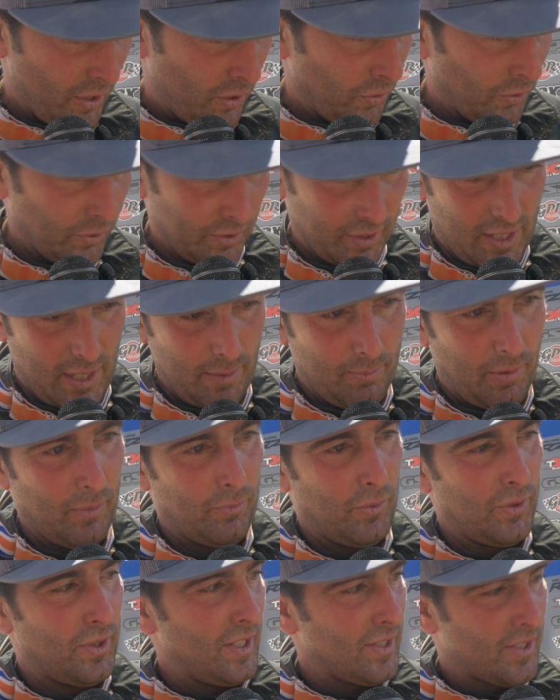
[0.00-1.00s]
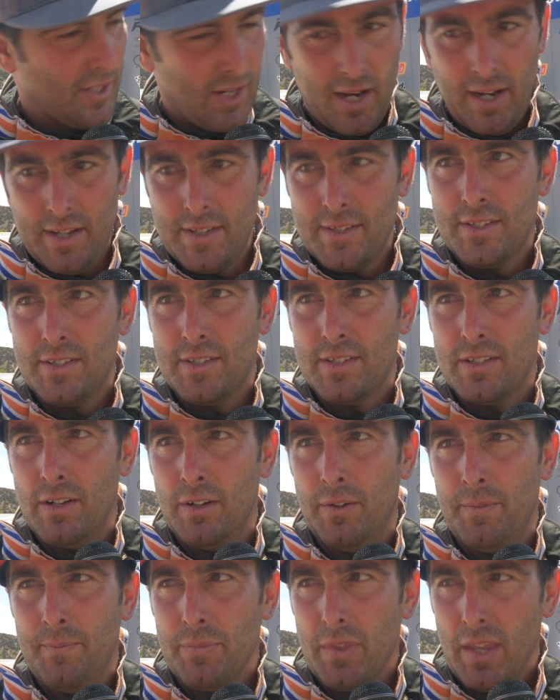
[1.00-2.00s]
cool to keep up with these guys.
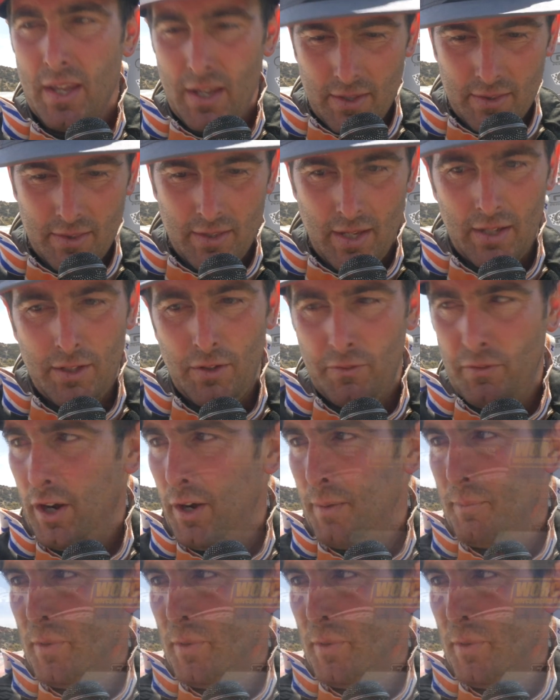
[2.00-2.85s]
So thank you very